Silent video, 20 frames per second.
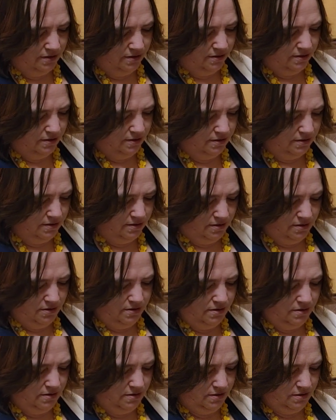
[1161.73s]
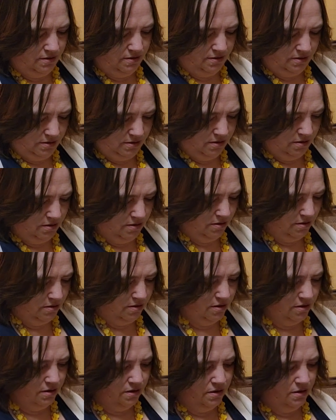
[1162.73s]

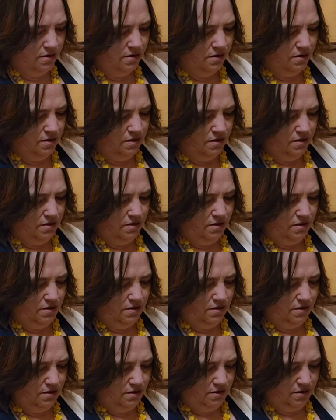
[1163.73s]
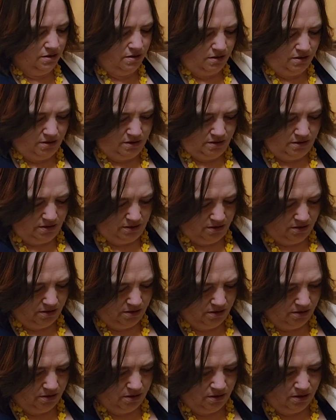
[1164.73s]

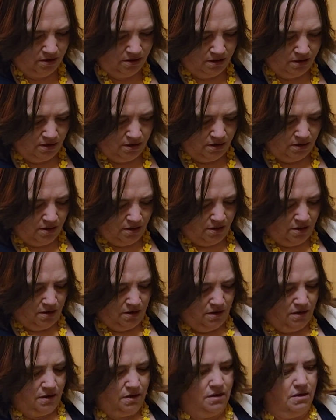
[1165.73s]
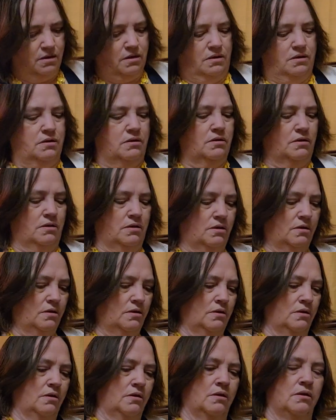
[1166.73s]
(silence)